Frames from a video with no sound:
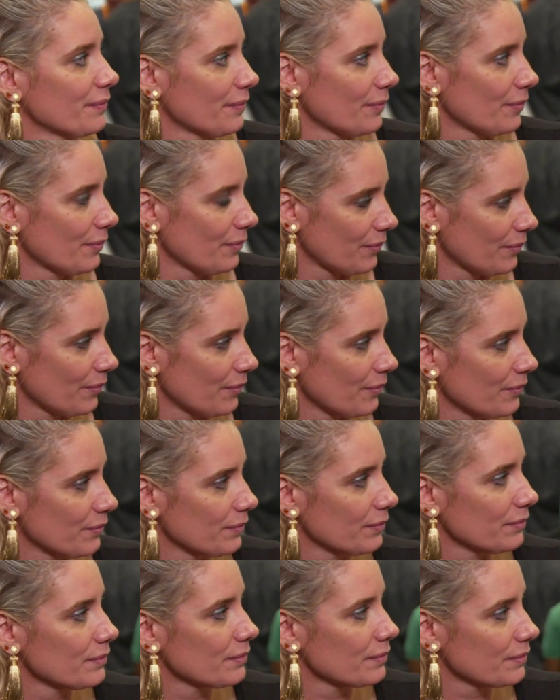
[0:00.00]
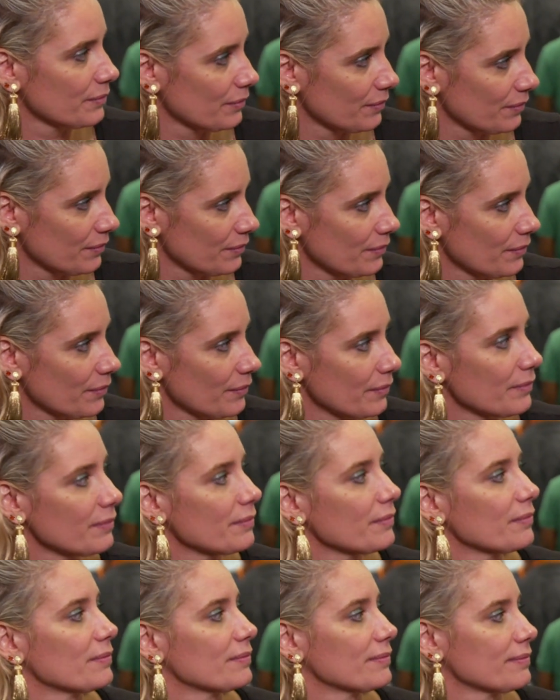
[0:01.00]

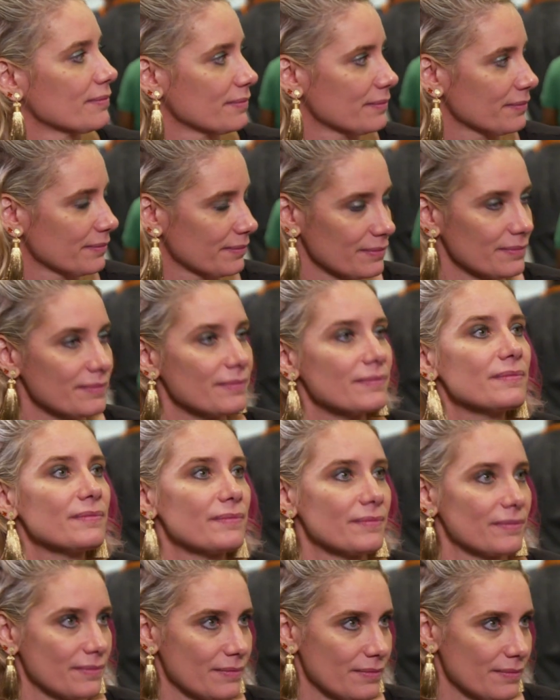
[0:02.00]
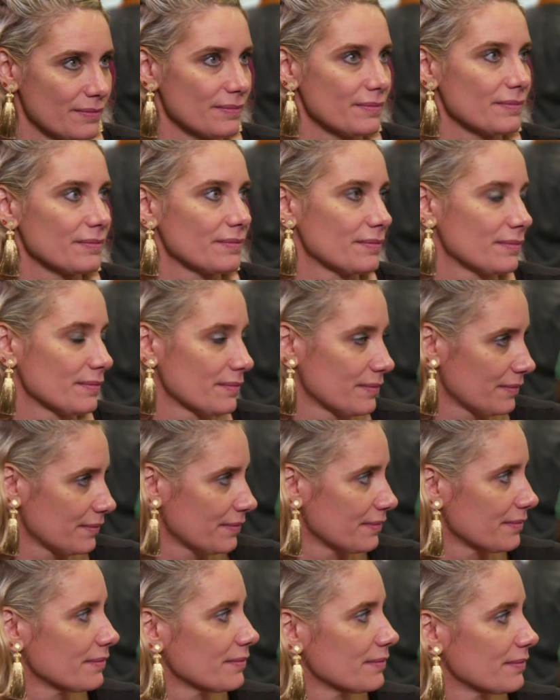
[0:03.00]

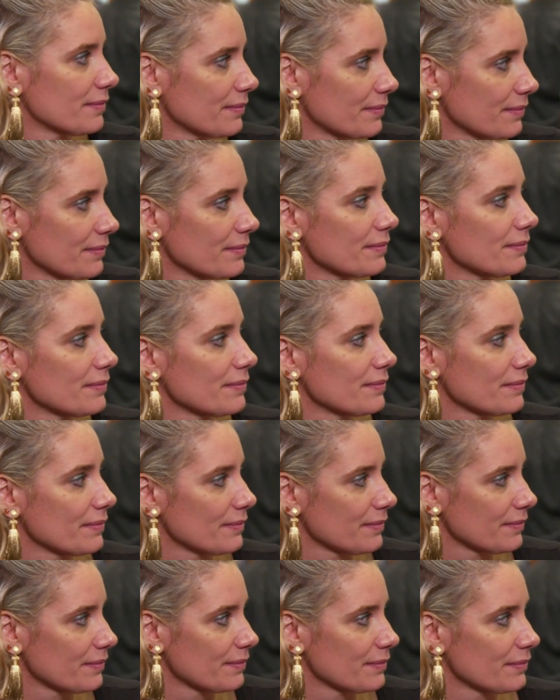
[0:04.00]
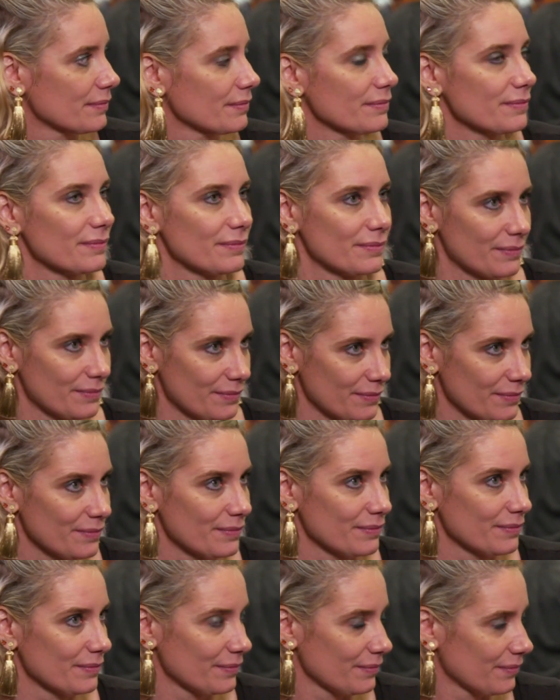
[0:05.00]

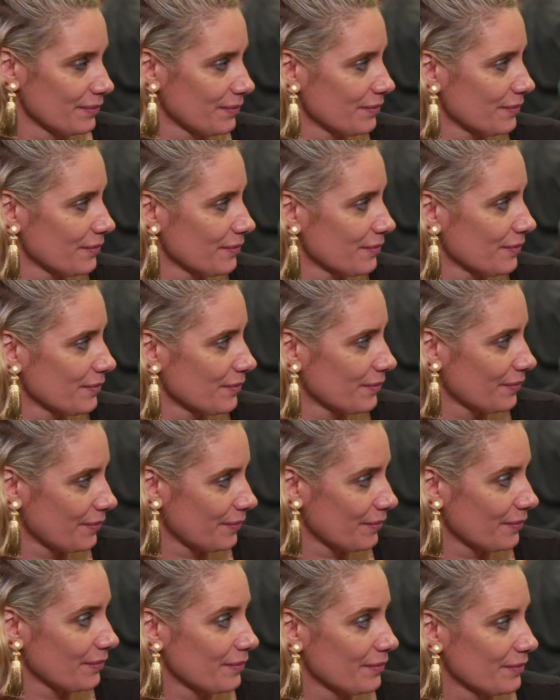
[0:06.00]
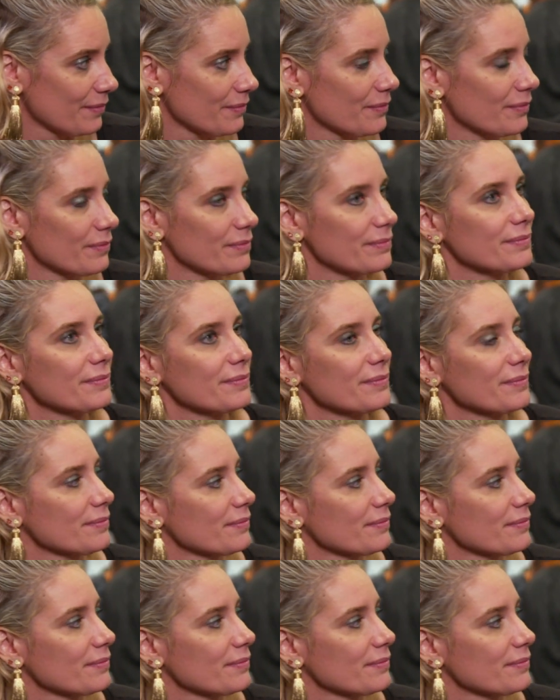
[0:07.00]
No words are spoken by the person on screen.